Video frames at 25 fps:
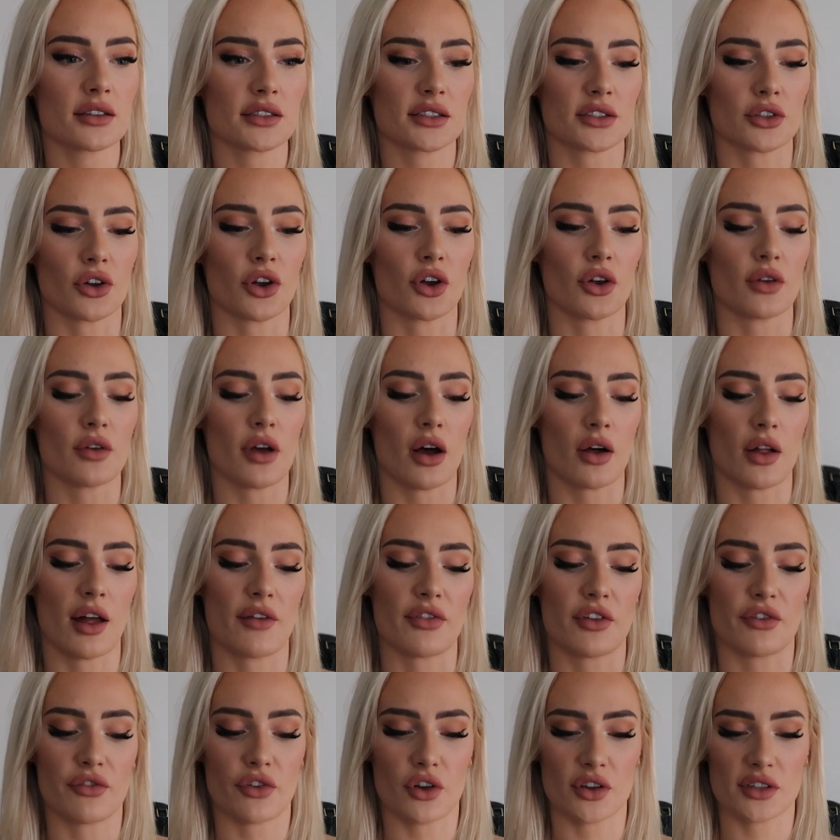So I'll
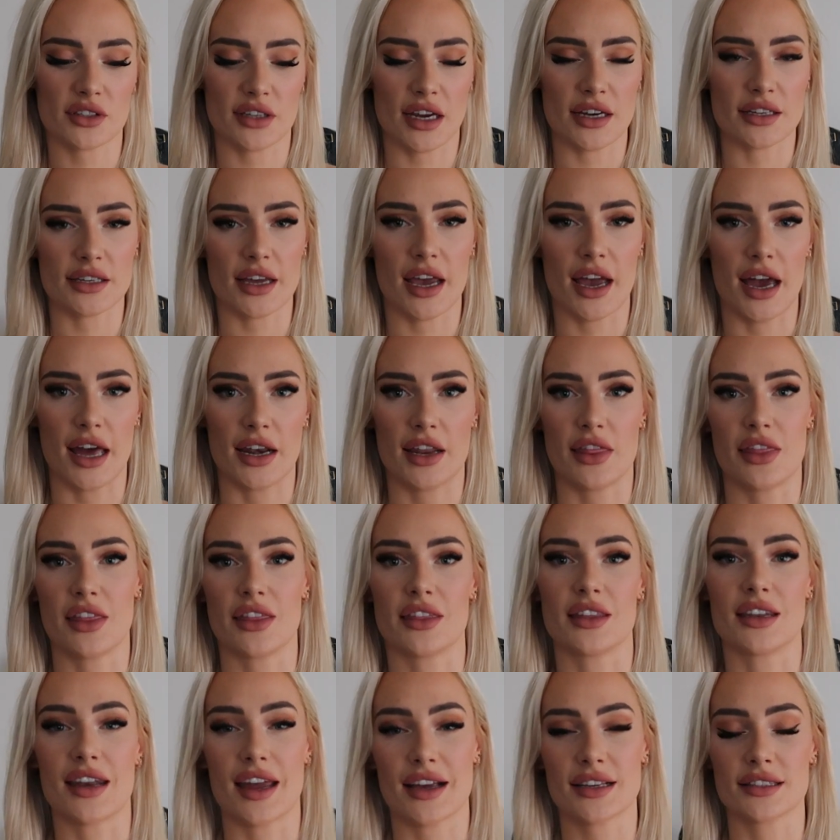have the first day tan and
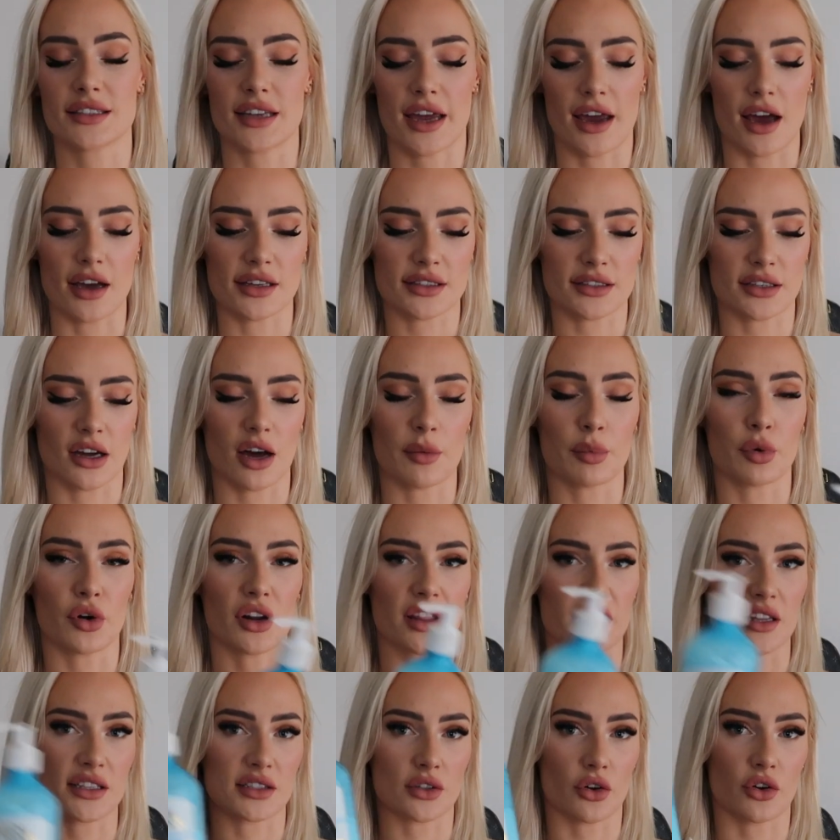then the next day I start
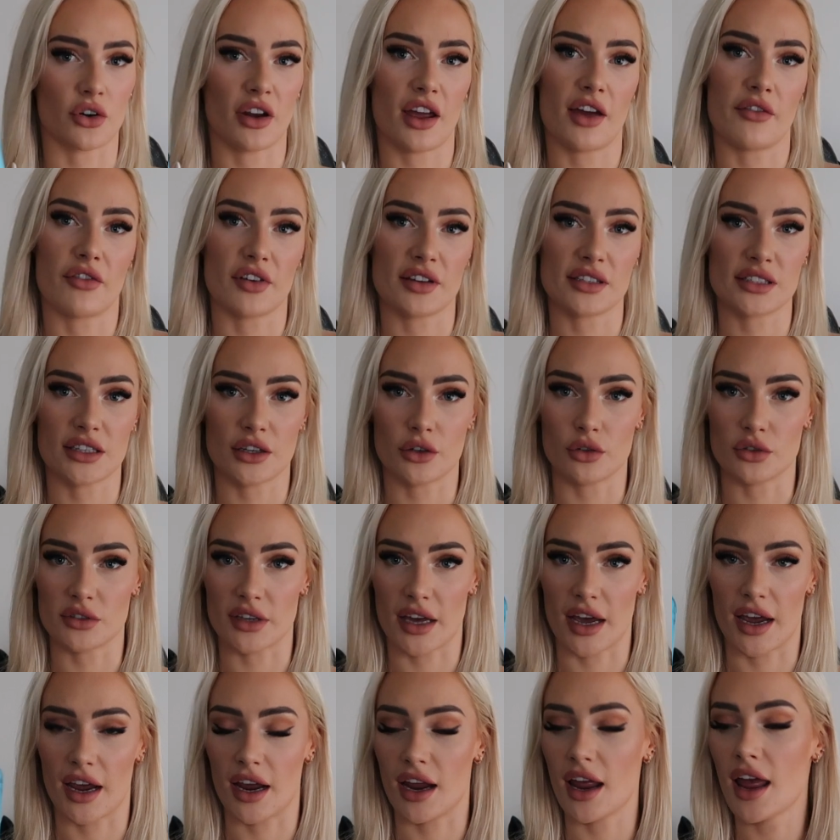putting this on every single
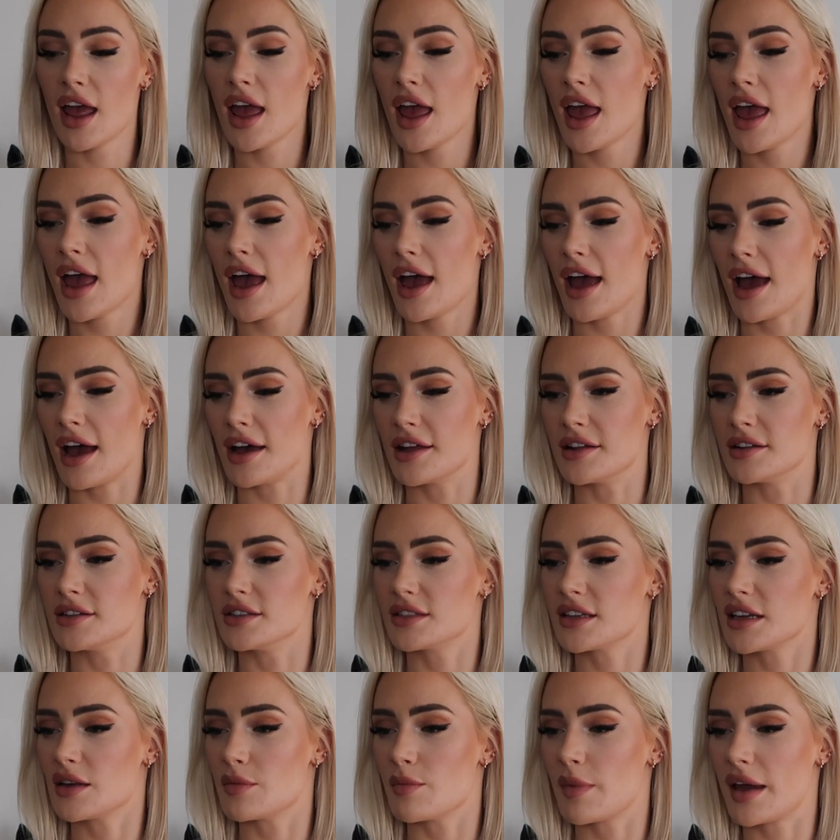day,
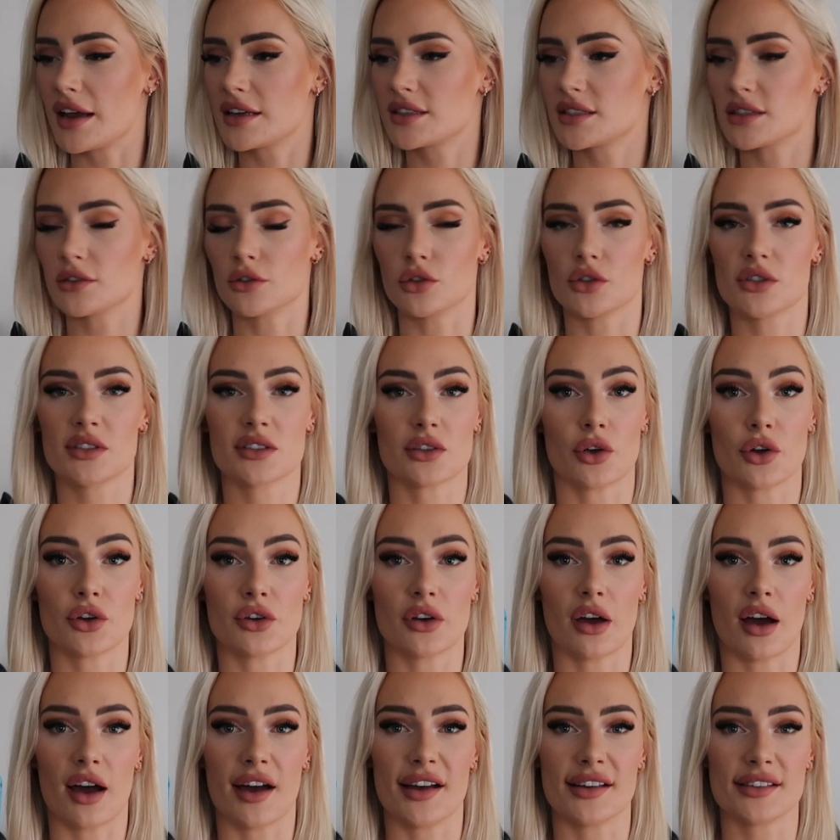and it makes it look so
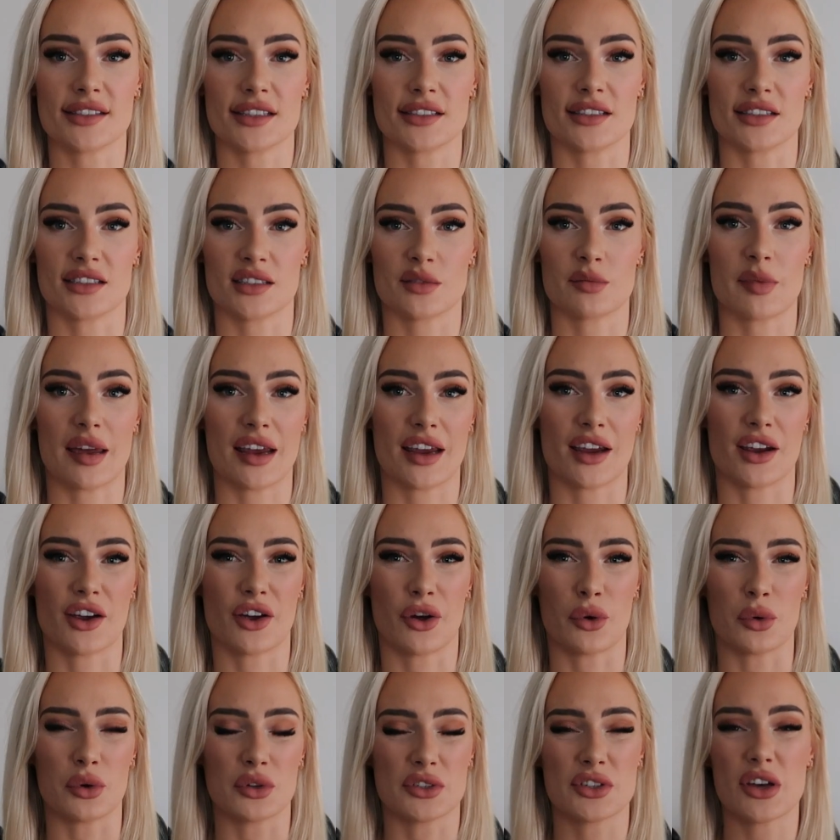nice. It doesn't make it
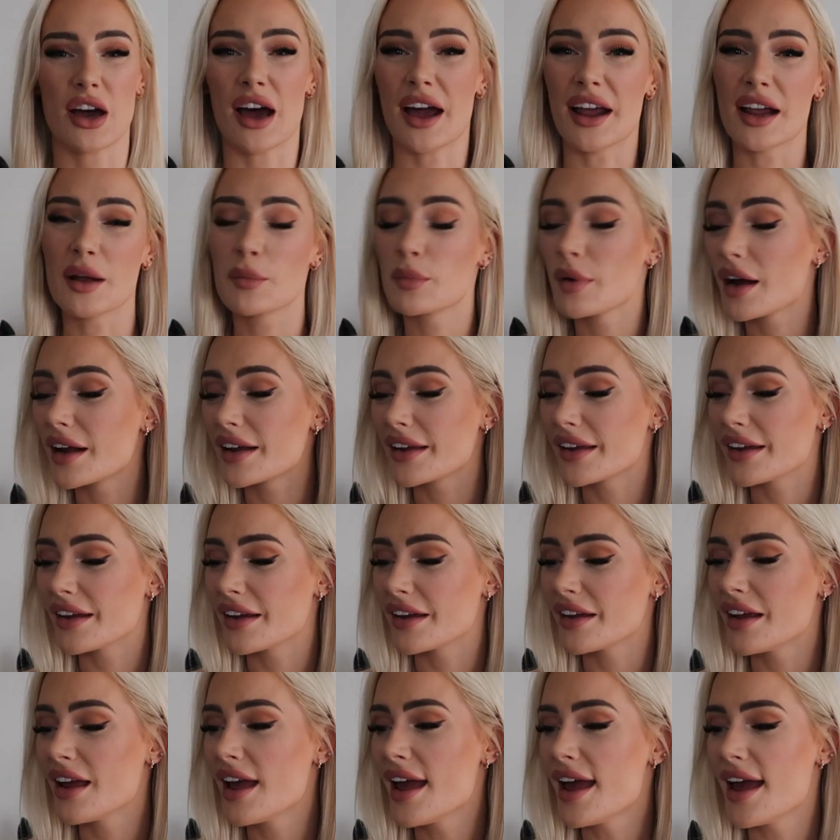go all tiger
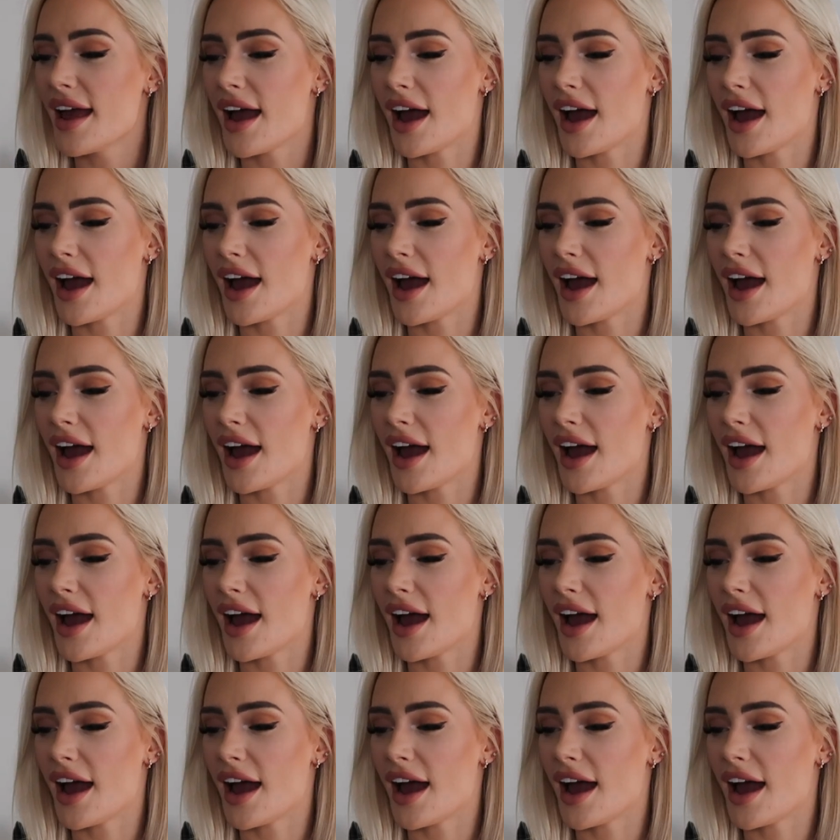bready.